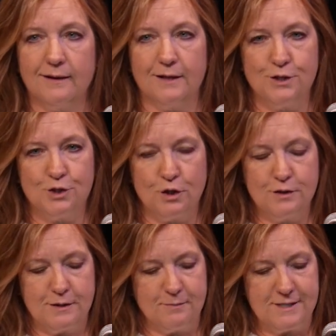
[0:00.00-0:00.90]

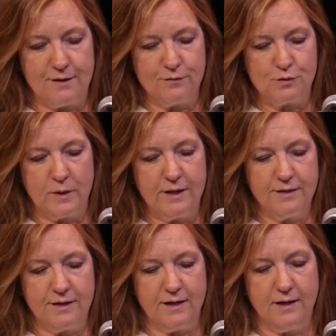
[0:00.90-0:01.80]
concerns themselves
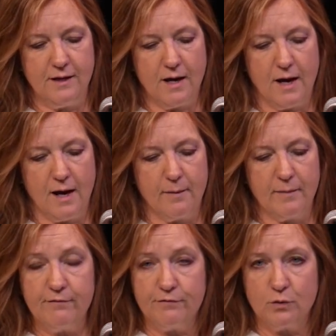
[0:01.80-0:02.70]
with, the
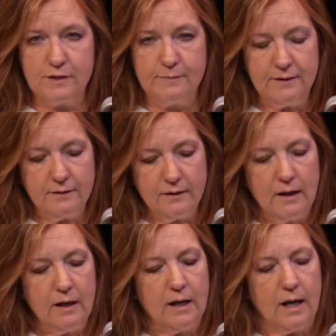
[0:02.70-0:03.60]
enforcement.
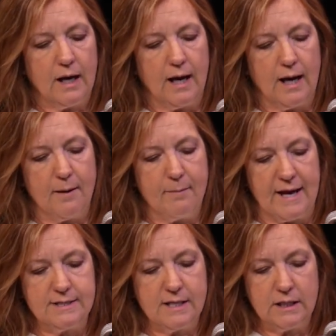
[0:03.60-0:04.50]

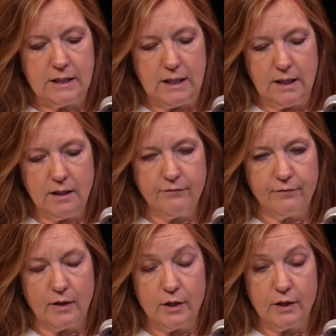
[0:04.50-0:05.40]
Basically,
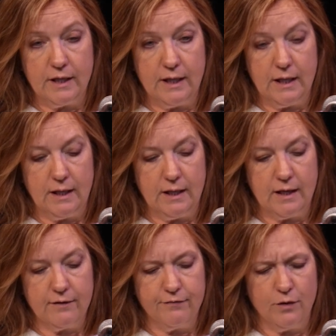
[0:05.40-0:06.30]

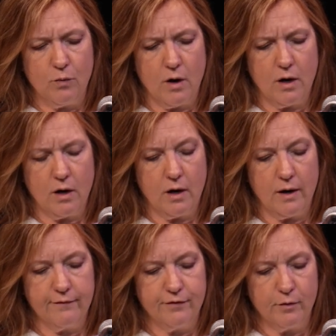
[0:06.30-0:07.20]
if
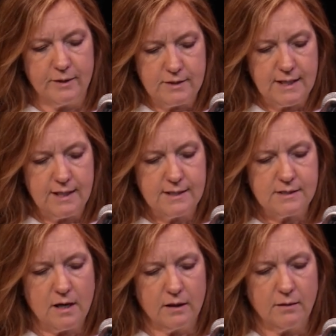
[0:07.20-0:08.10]
your building
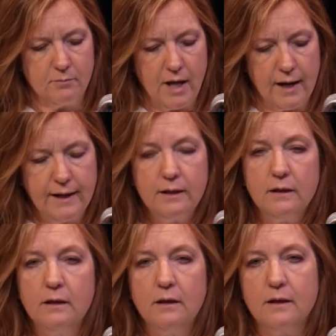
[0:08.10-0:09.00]
is non-compliant,
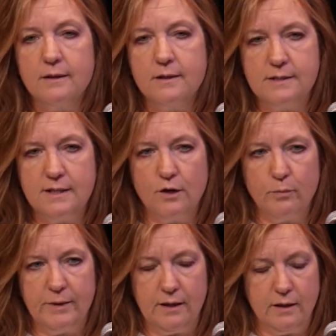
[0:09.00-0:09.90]
the
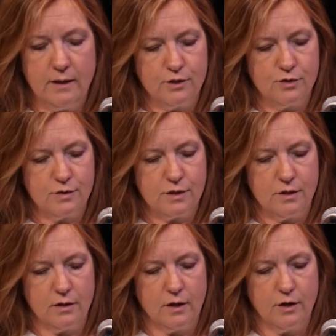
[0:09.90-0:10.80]
DOB issues
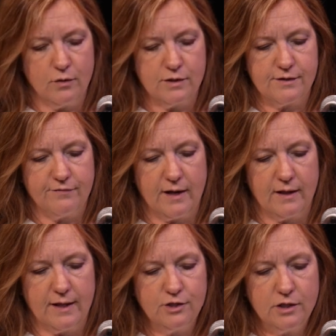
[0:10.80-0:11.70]
a notice of
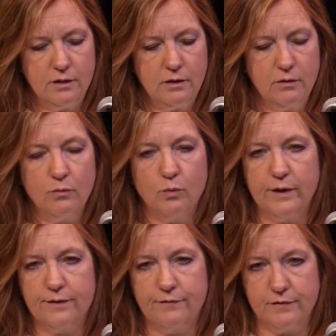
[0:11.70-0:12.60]
violation
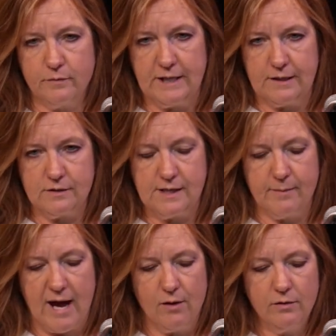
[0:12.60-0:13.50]
with the full penalty
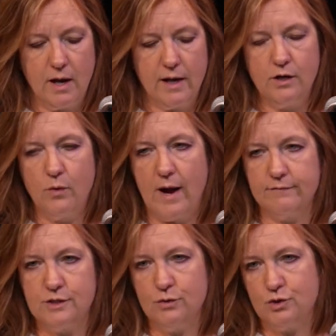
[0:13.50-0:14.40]
amount, and you
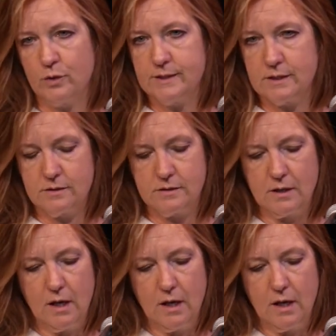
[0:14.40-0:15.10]
have two choices.